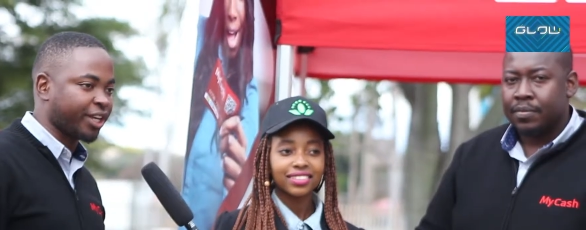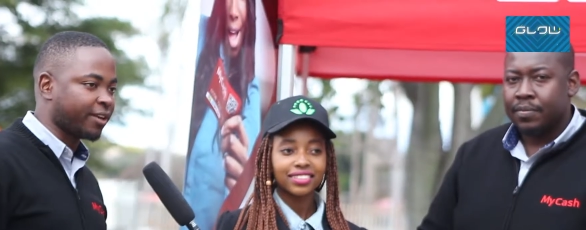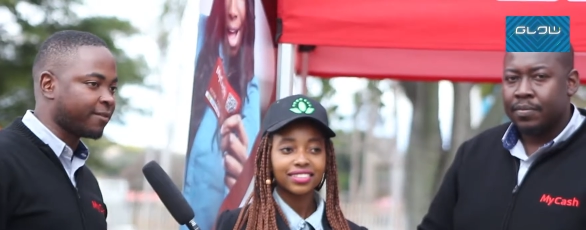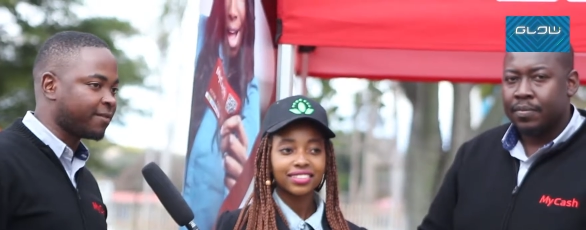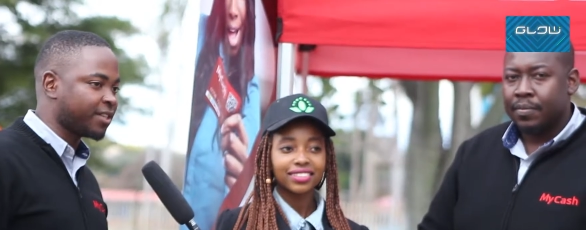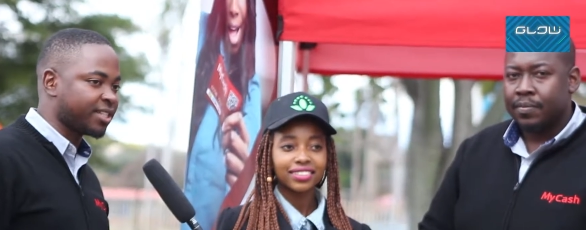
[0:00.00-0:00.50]
Speaker 1: You can
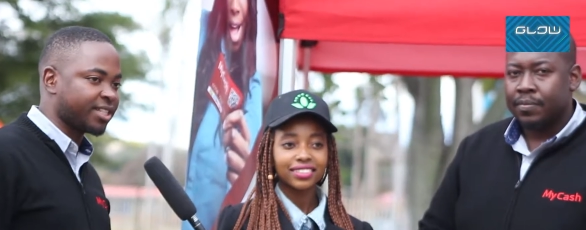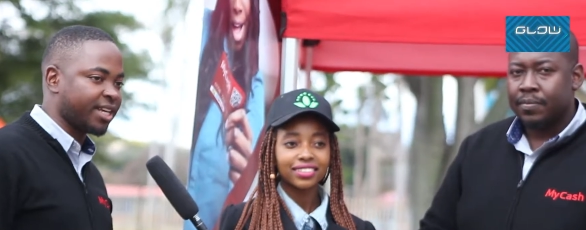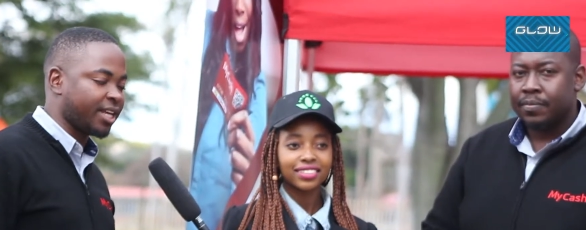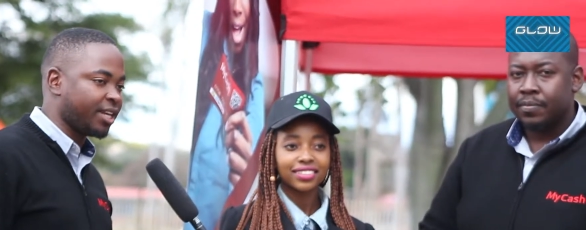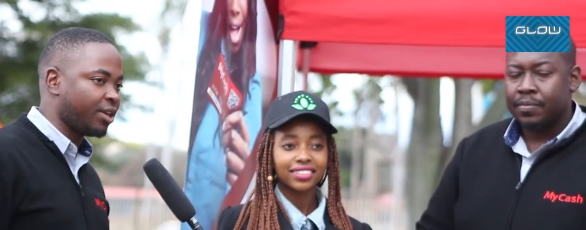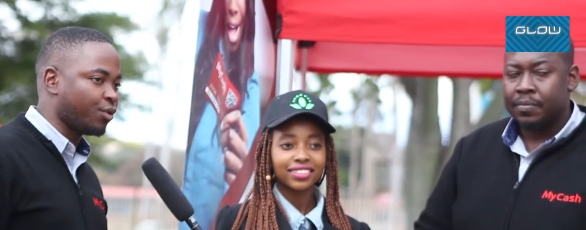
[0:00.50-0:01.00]
visit
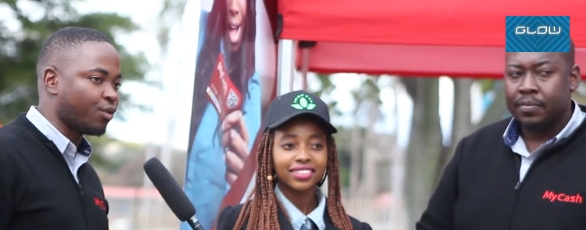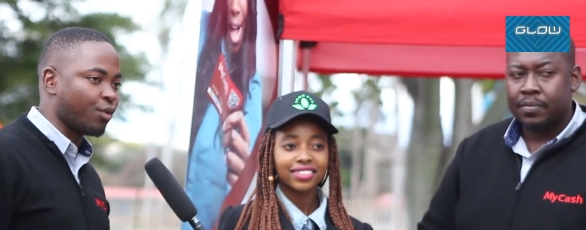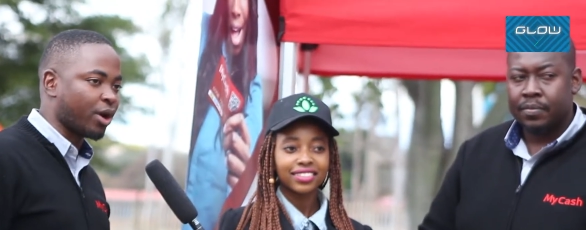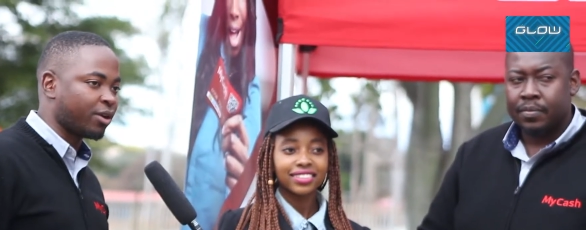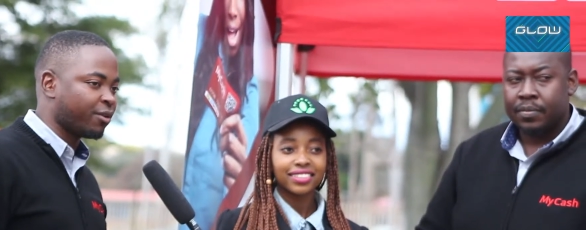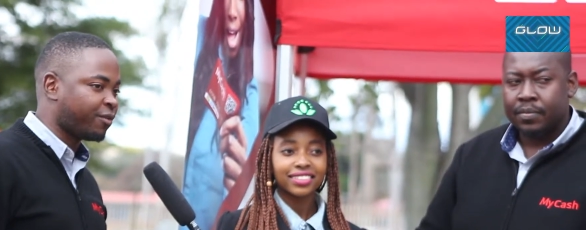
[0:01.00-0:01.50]
any
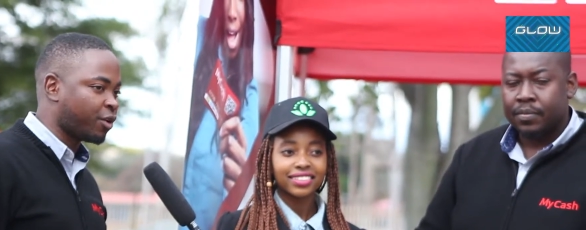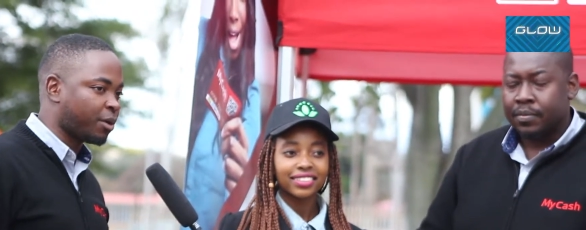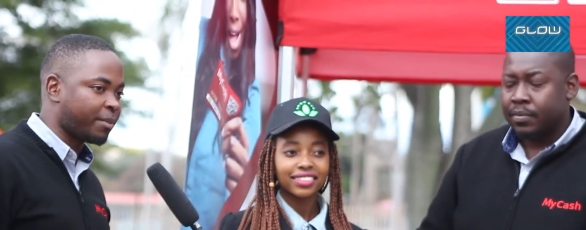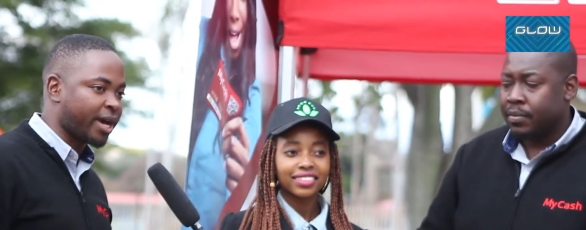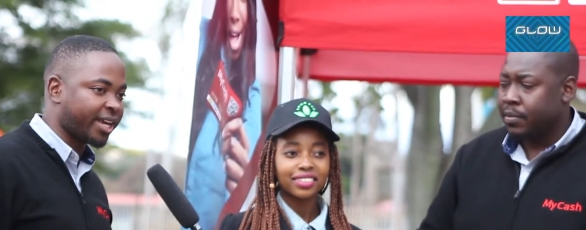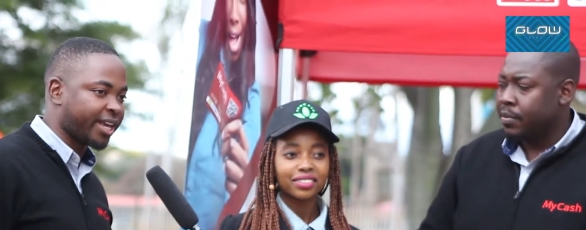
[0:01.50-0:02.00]
one of our
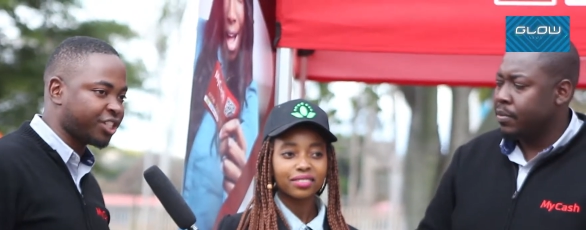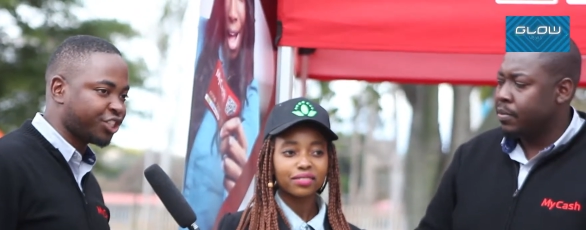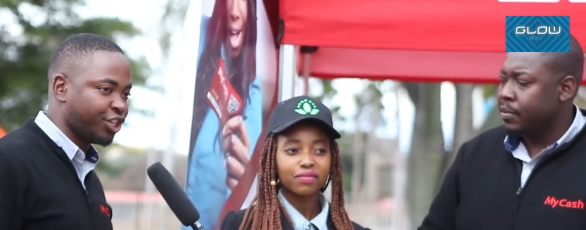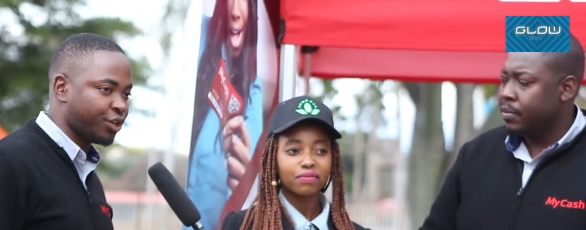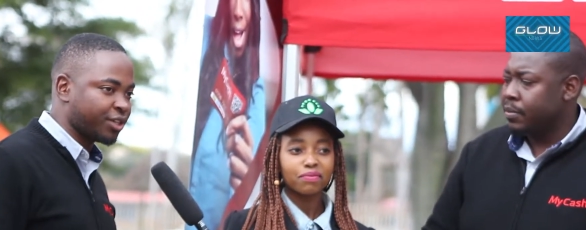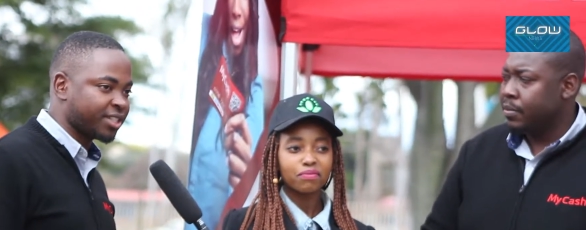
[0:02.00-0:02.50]
My Cash
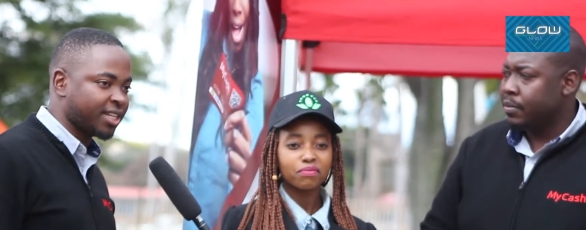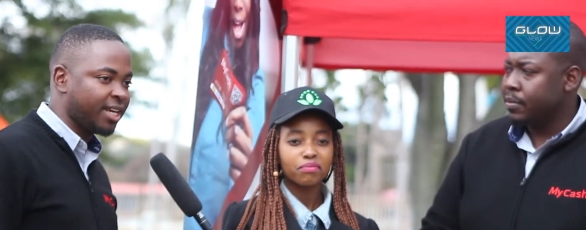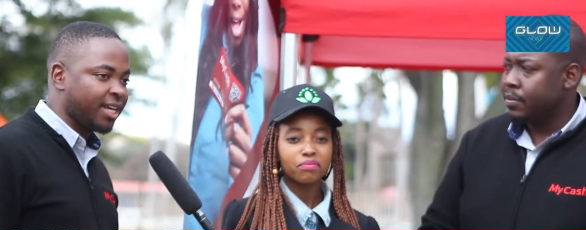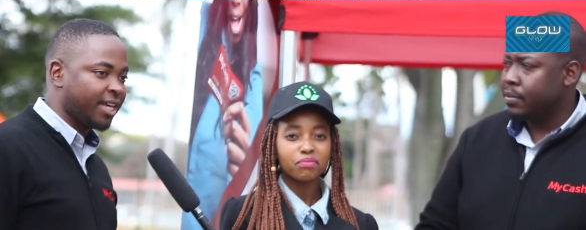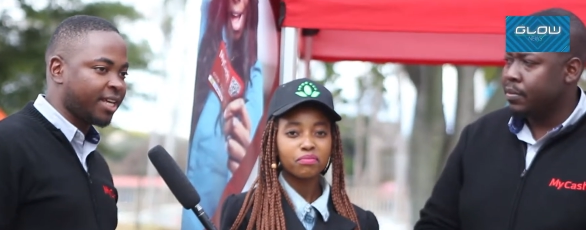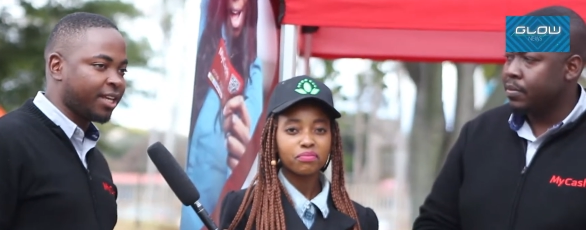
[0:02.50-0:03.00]

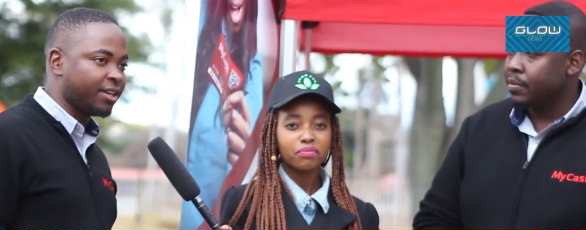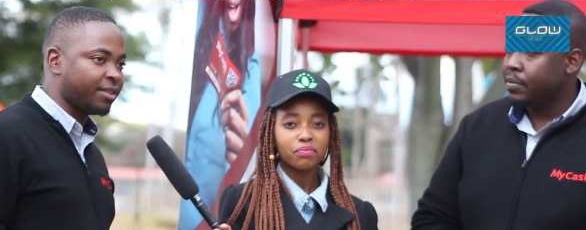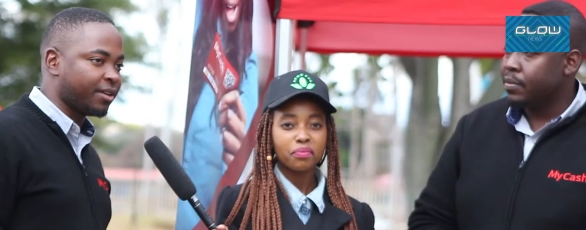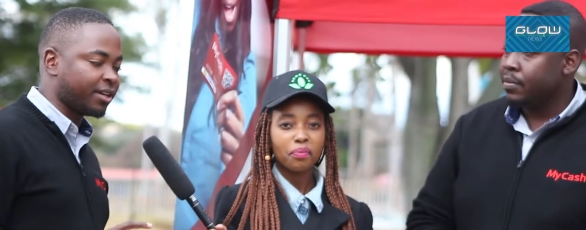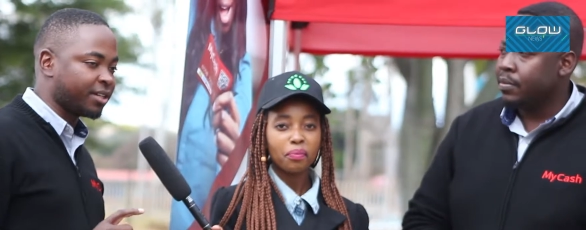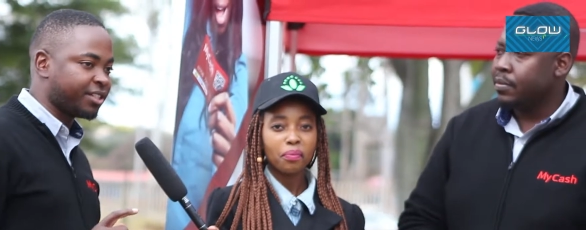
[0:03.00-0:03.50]
in
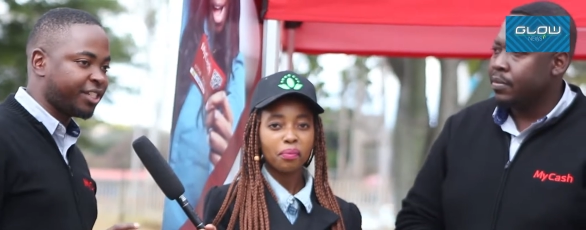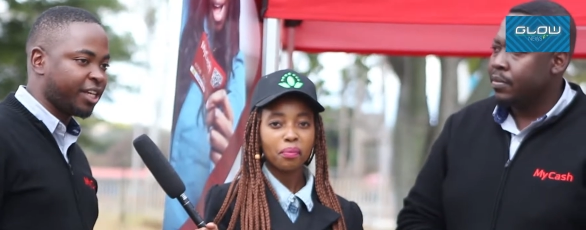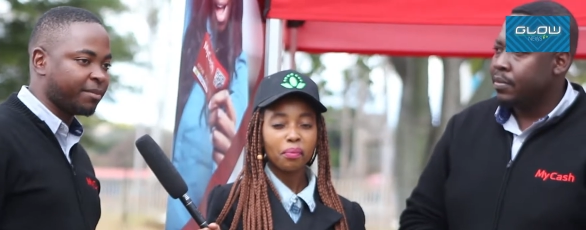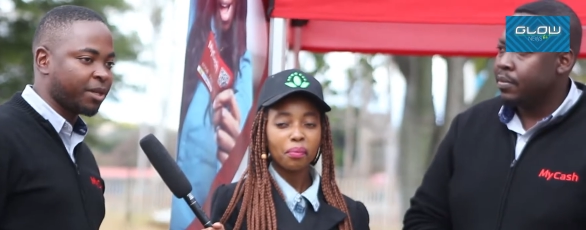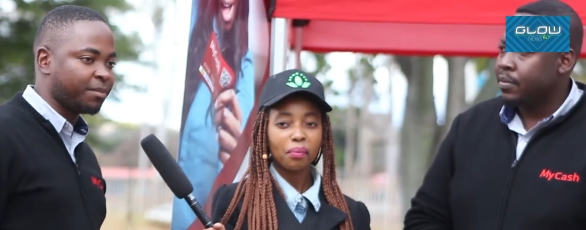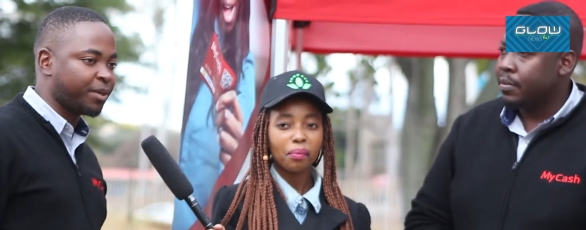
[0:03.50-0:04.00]
the
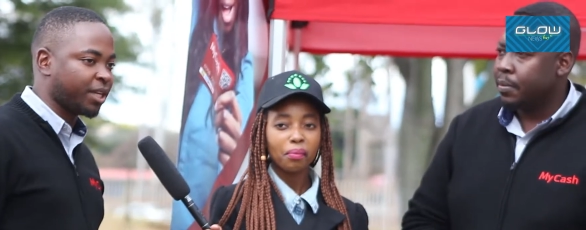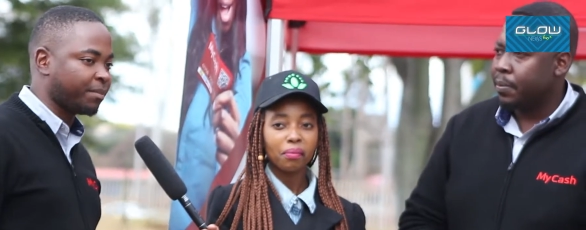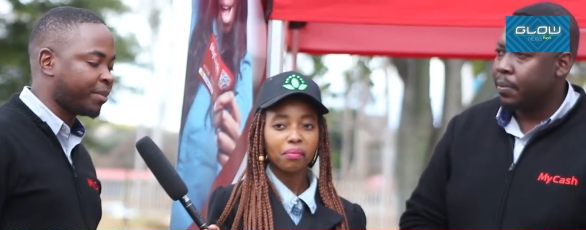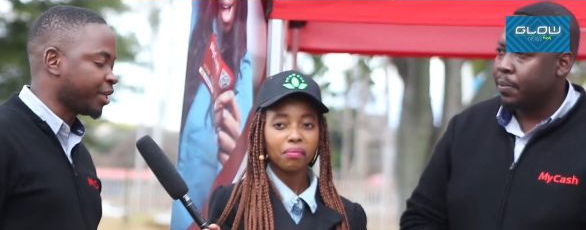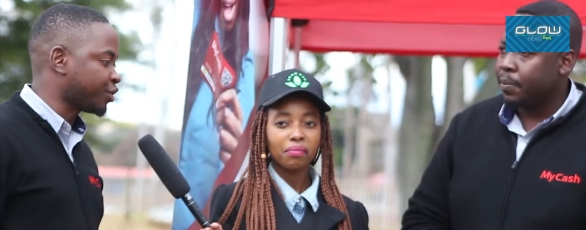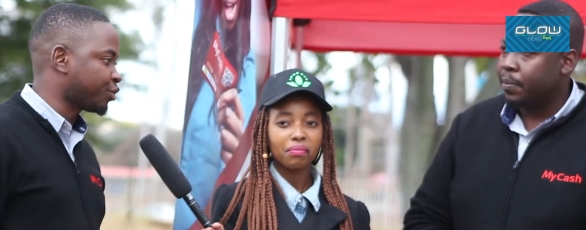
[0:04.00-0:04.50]
TM and Pick and
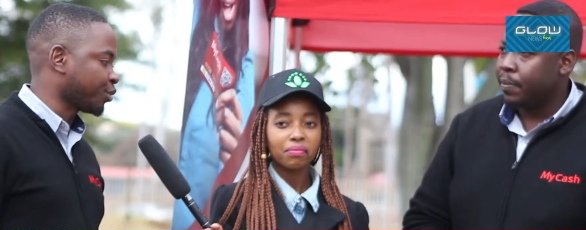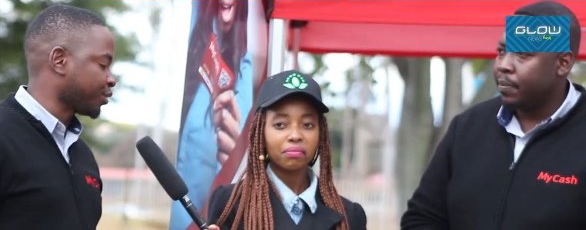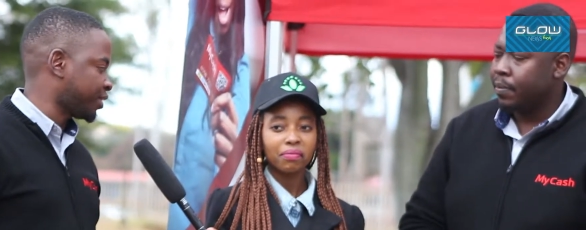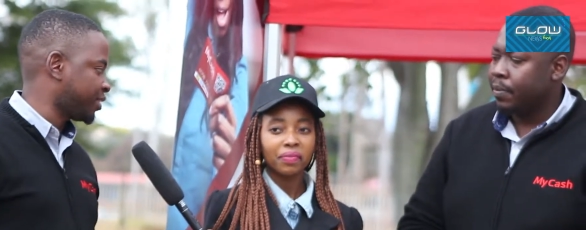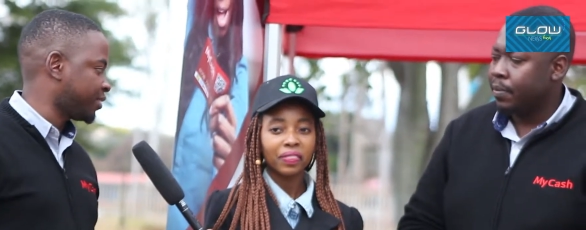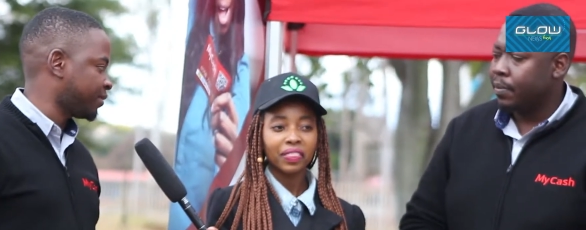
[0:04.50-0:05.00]
Pay stores.